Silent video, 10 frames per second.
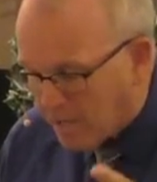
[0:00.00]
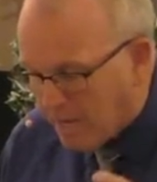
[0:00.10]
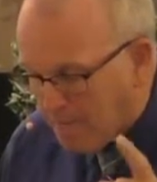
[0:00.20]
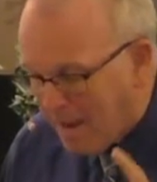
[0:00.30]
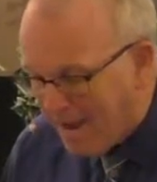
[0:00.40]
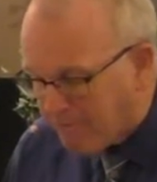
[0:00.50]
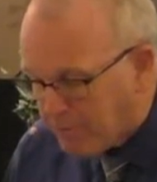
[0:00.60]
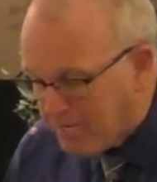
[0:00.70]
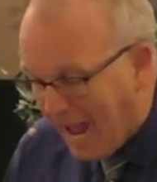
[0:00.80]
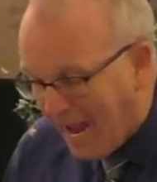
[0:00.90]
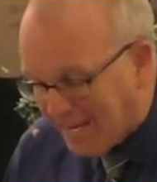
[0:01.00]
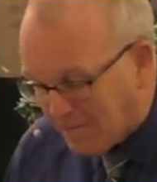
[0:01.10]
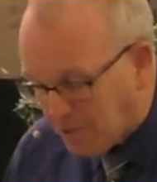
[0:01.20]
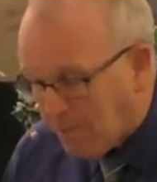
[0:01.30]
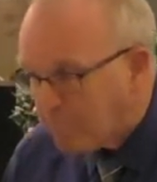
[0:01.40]

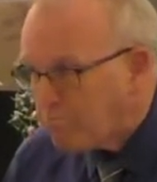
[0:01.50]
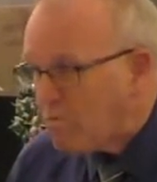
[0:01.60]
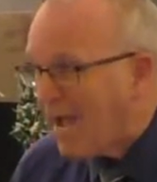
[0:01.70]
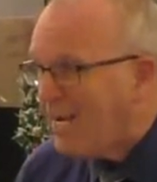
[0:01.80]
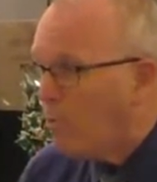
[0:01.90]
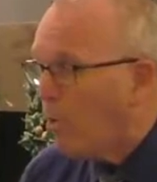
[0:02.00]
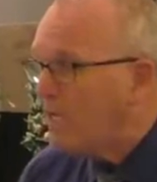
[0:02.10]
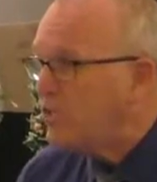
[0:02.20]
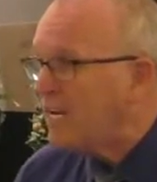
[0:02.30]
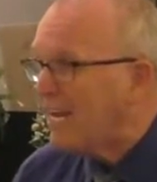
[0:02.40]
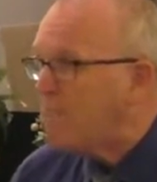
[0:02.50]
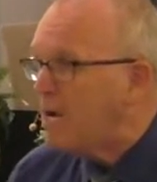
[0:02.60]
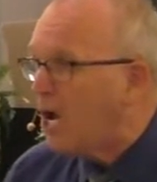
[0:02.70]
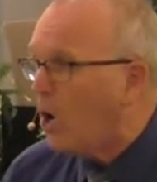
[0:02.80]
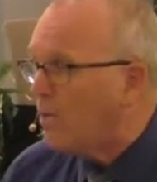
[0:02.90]
Epaphroditus. And he wants to let him
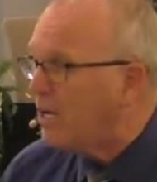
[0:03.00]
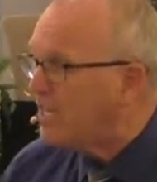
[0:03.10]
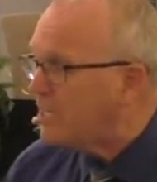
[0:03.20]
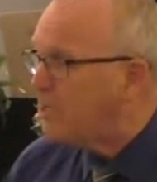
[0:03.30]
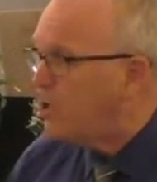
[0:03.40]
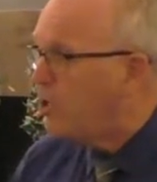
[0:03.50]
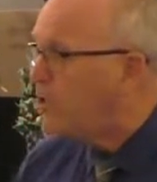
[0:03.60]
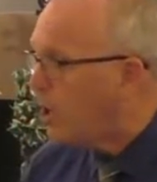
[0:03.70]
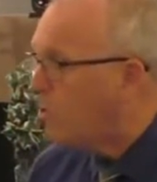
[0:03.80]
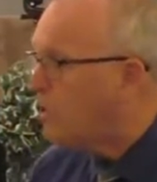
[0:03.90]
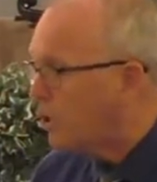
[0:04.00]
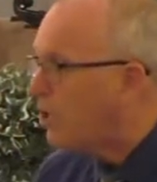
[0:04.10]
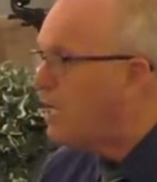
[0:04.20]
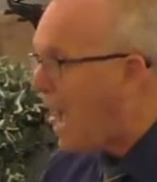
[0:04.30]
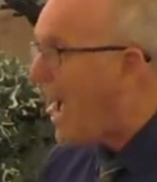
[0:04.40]
know that, listen, you chose a
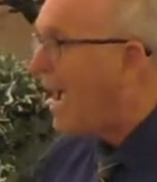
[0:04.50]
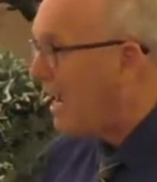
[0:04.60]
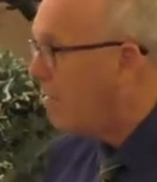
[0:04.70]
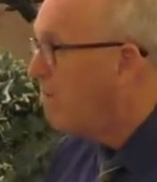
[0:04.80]
good guy.